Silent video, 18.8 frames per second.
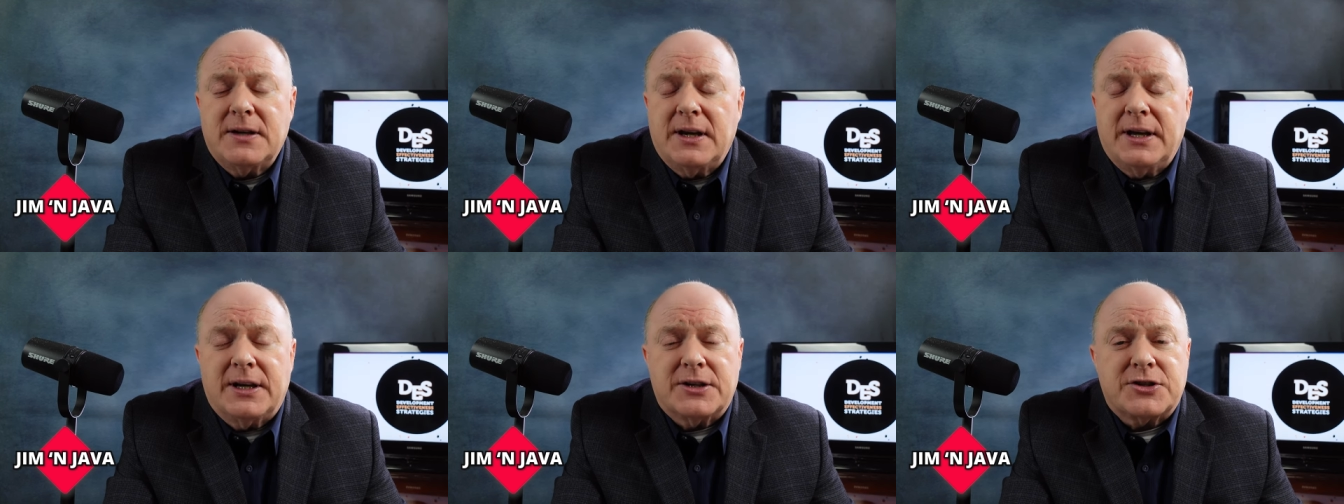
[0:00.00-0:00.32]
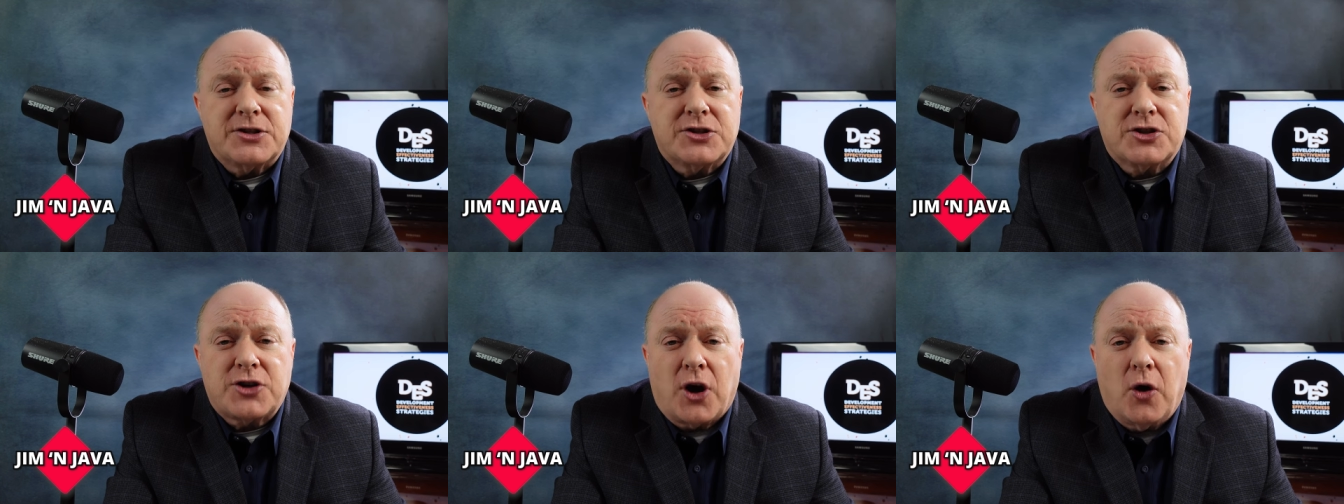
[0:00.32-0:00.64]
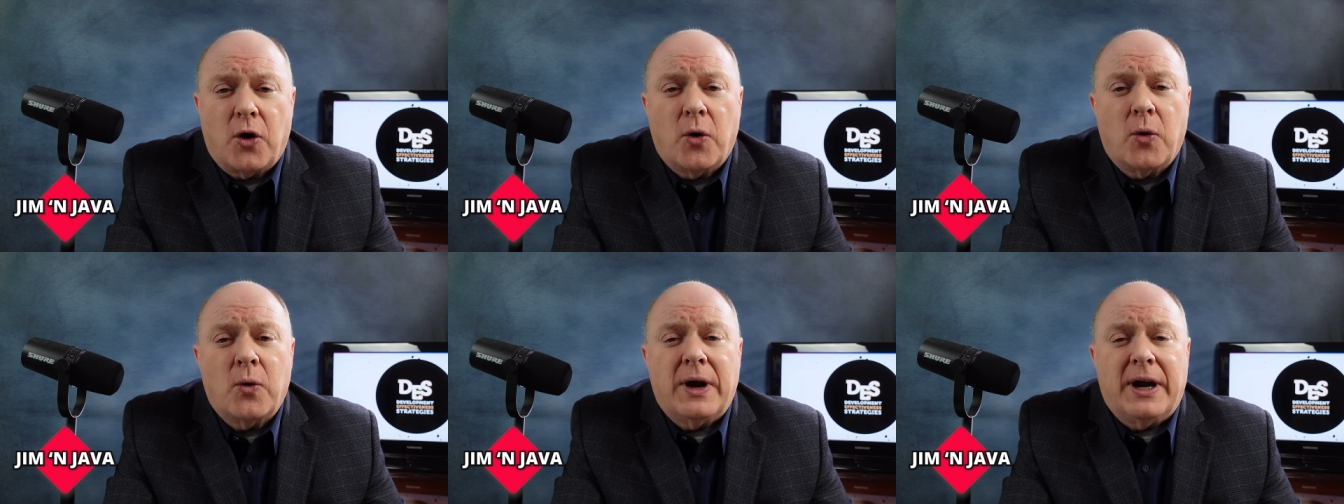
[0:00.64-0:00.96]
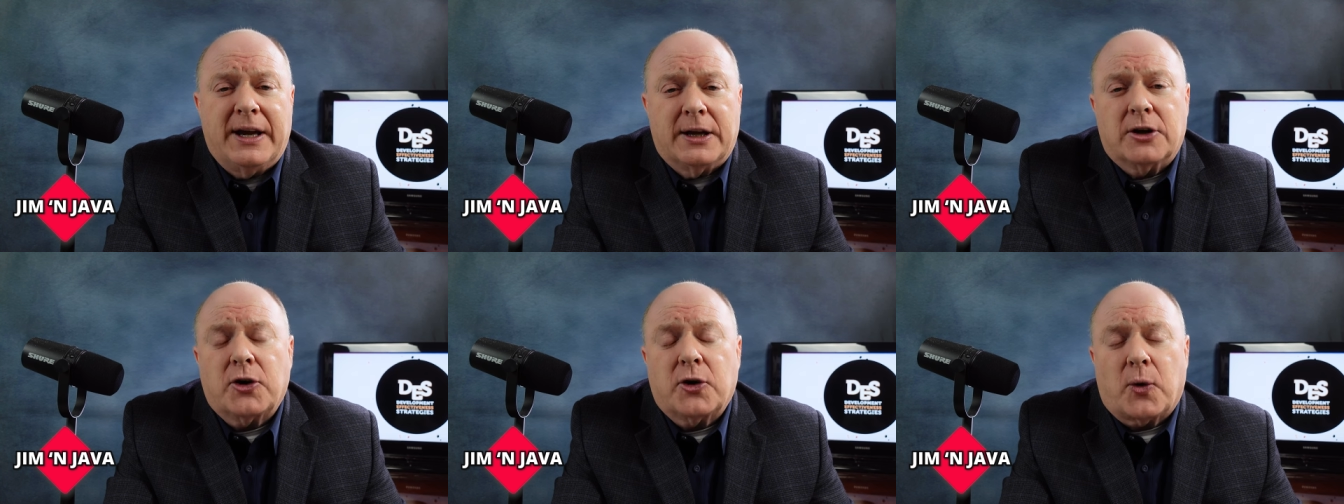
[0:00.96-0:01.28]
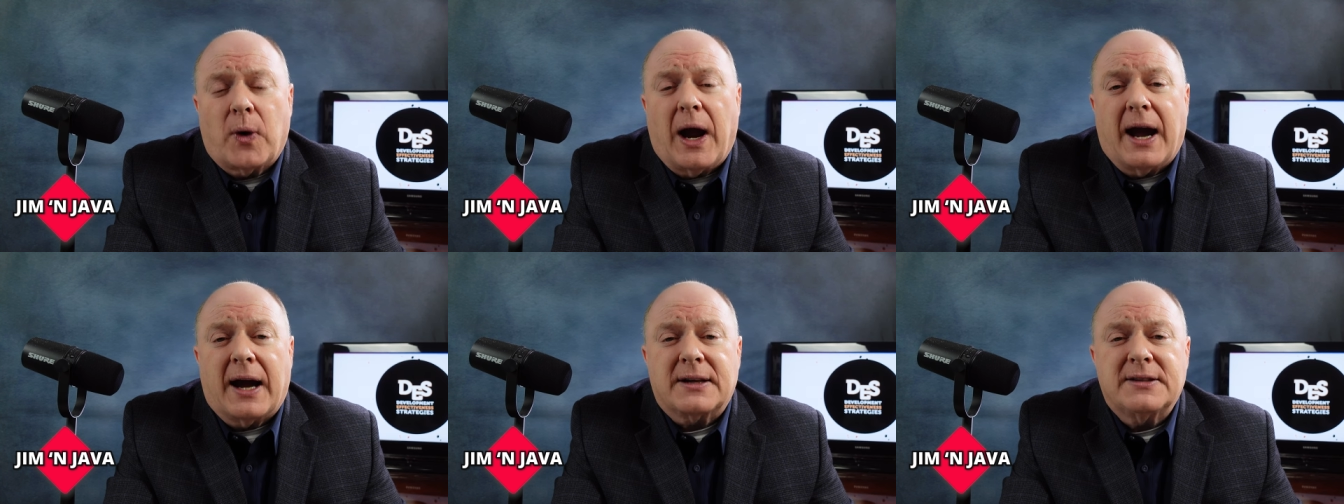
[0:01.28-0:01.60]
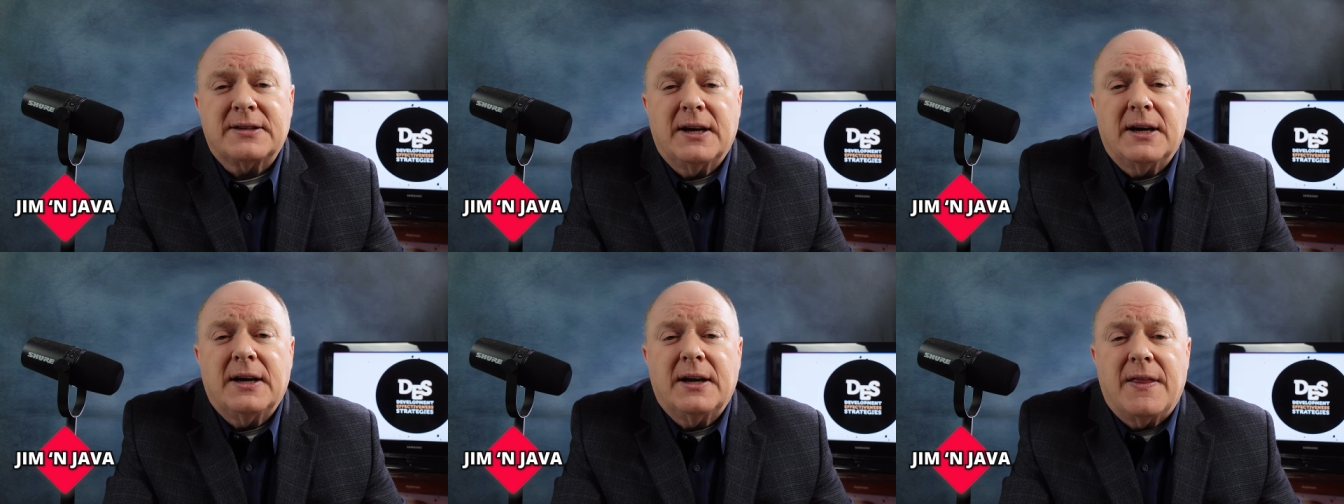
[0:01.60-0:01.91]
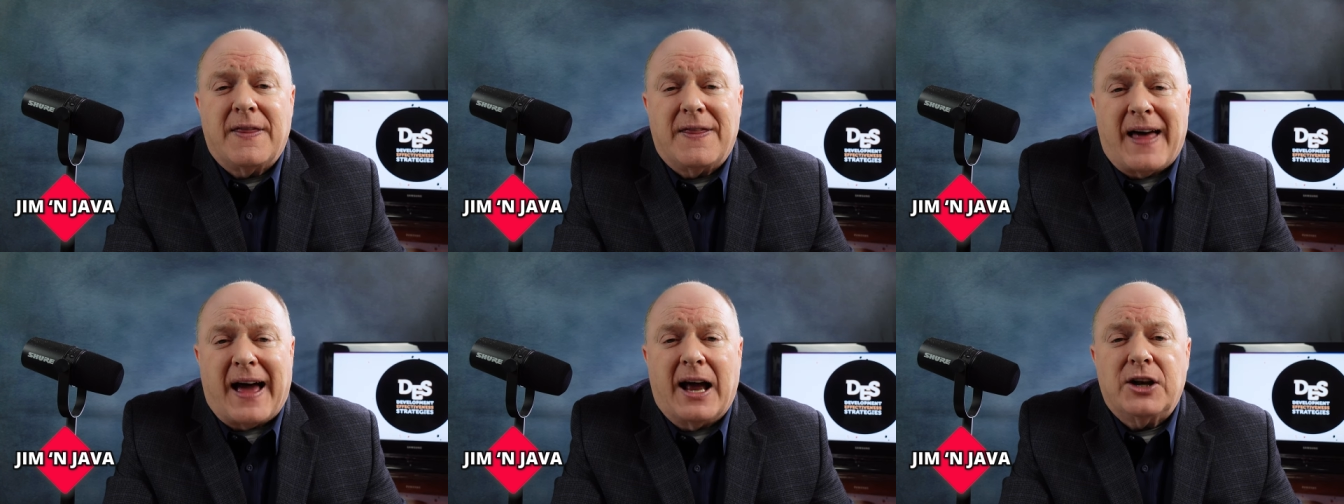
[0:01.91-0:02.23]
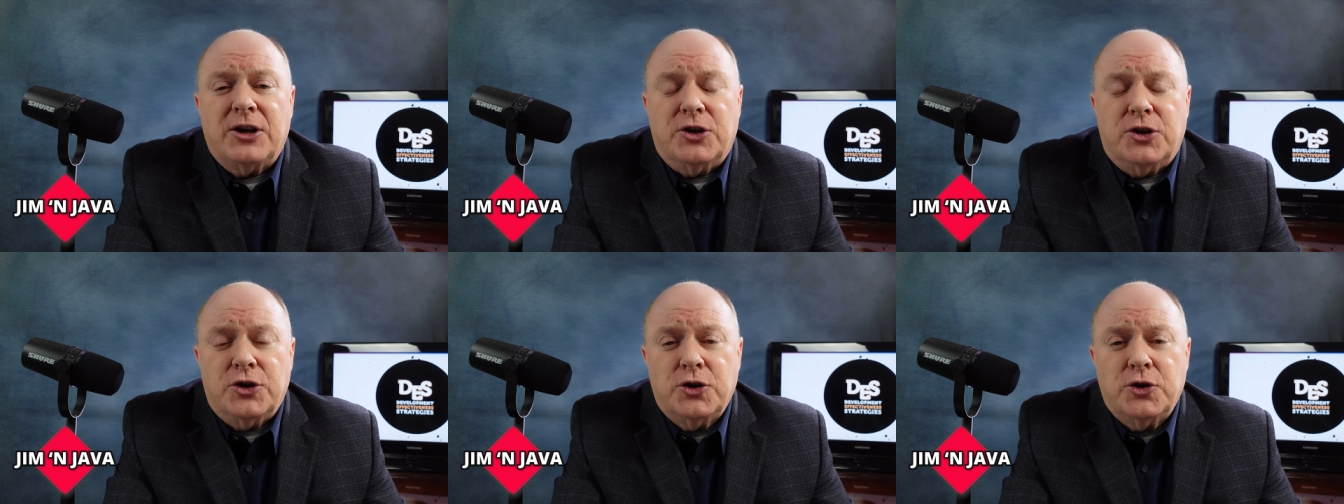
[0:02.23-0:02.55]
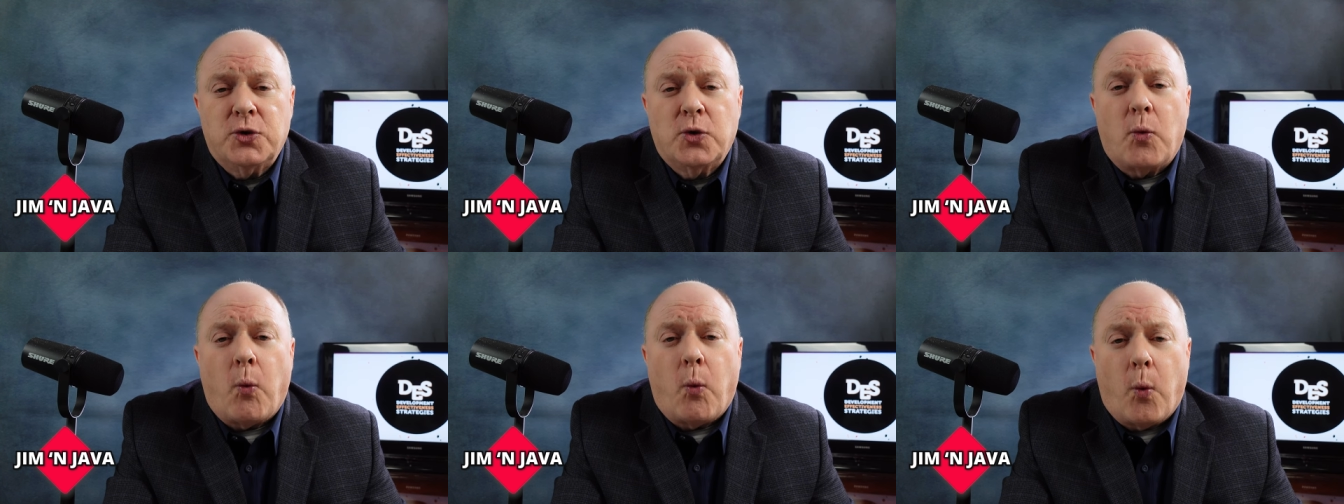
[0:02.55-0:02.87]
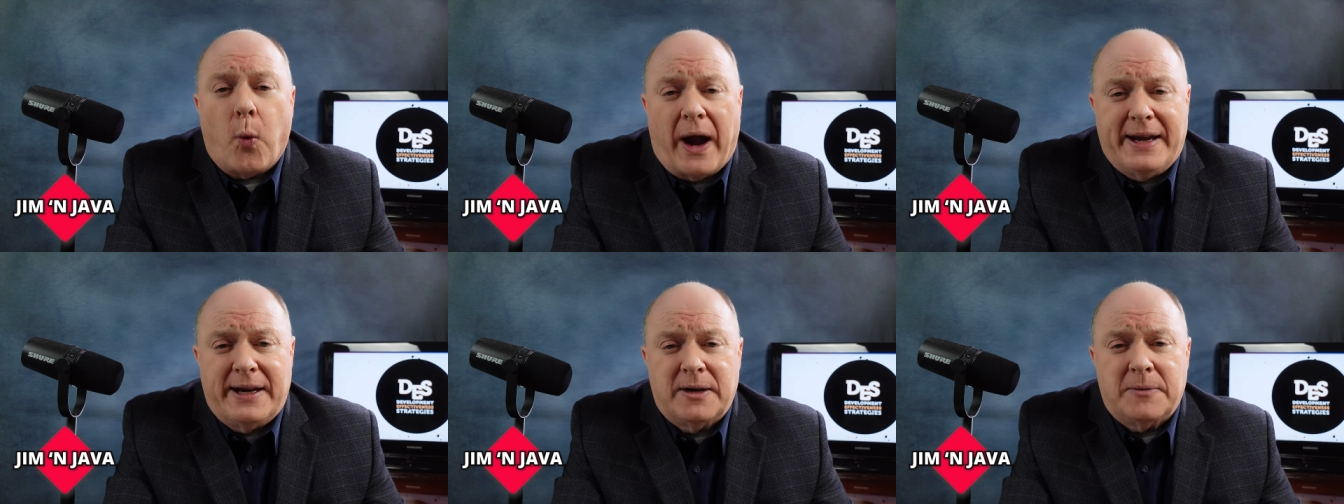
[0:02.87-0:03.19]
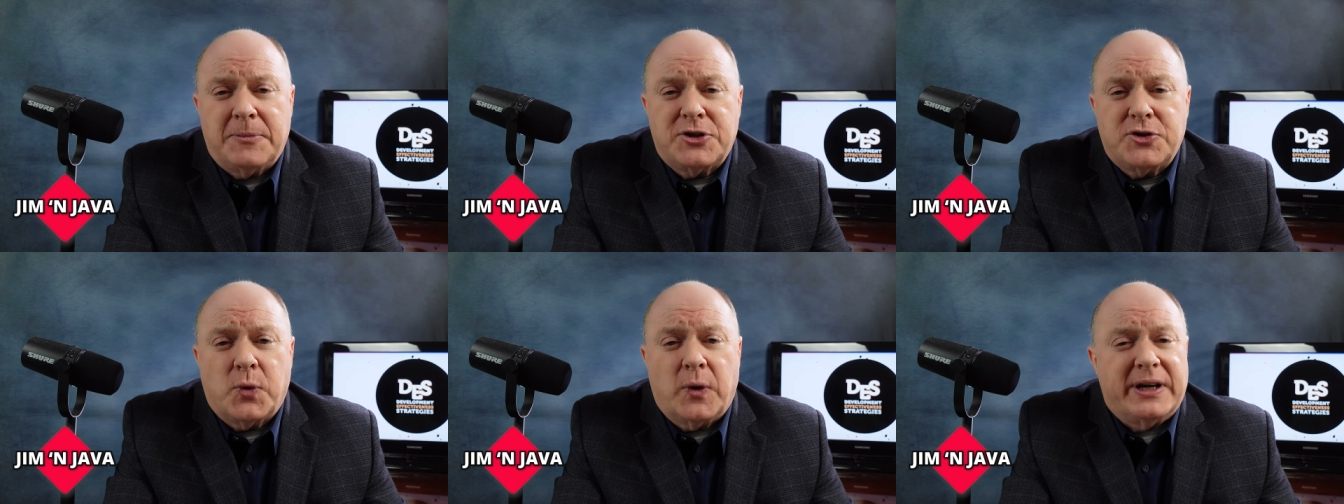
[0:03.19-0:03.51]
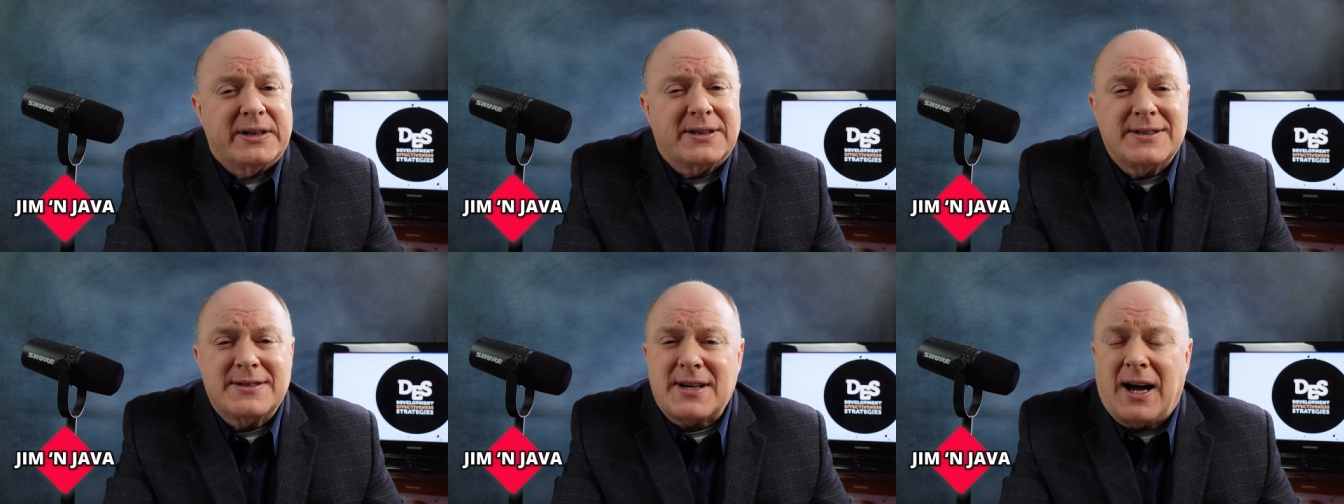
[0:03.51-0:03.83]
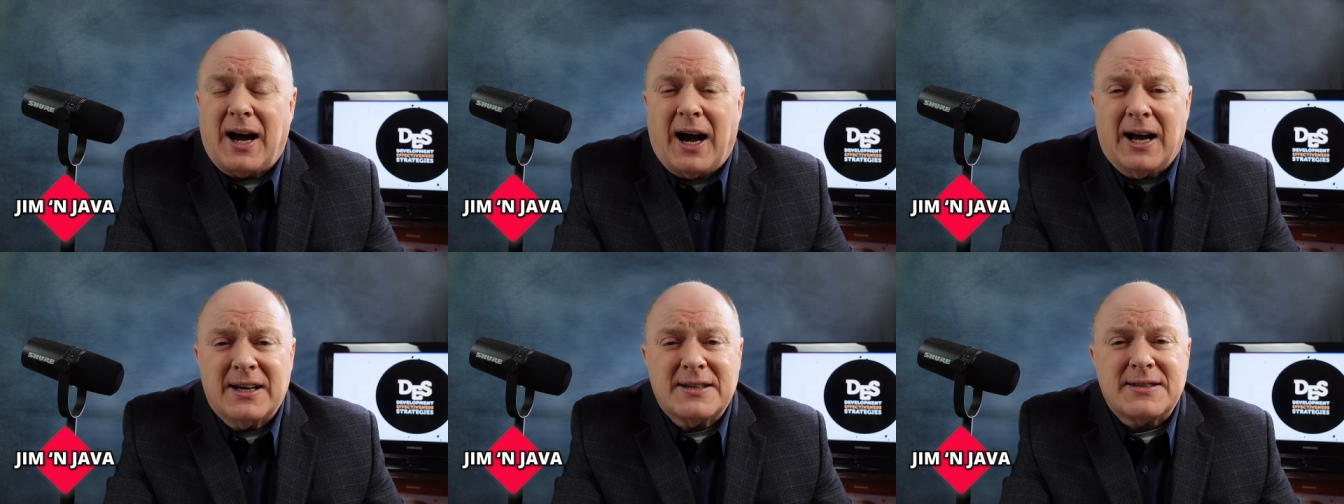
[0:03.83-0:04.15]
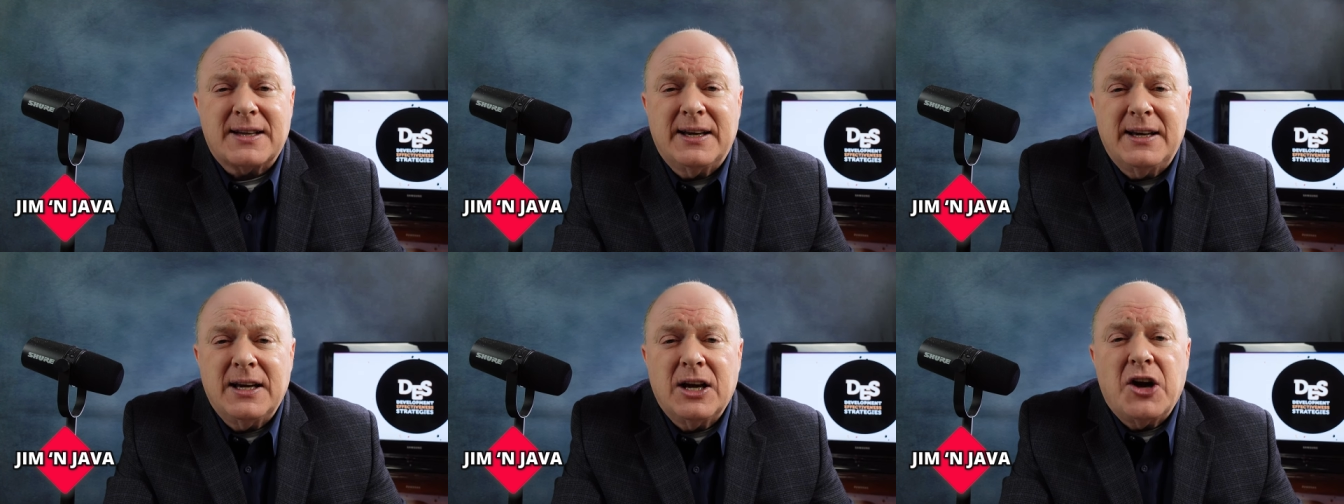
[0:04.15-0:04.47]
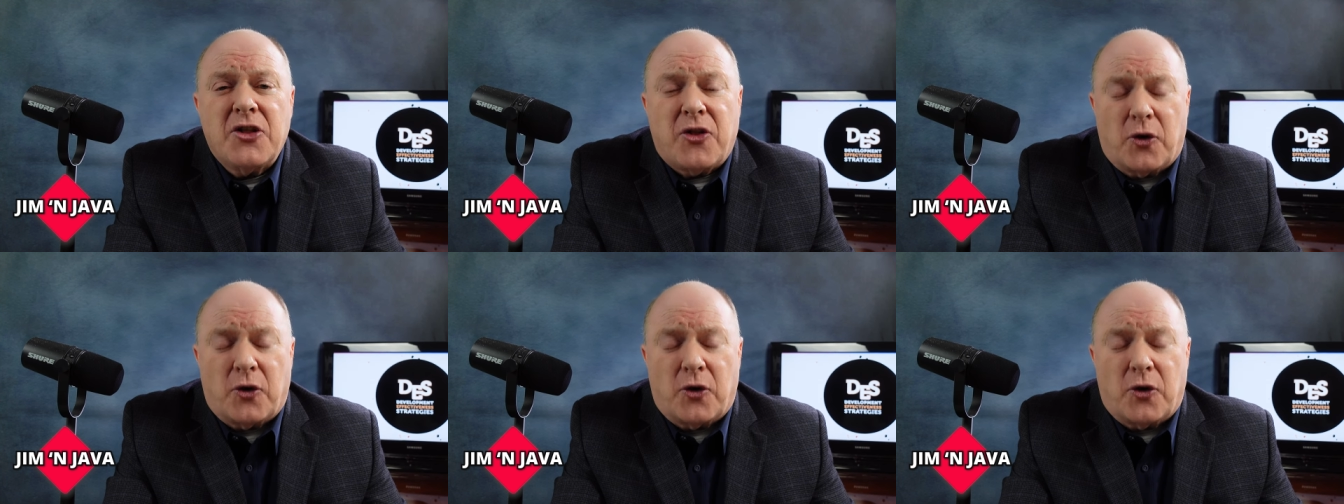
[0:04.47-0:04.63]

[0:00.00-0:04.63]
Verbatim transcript: It is so incorrect that you wait in between because honestly,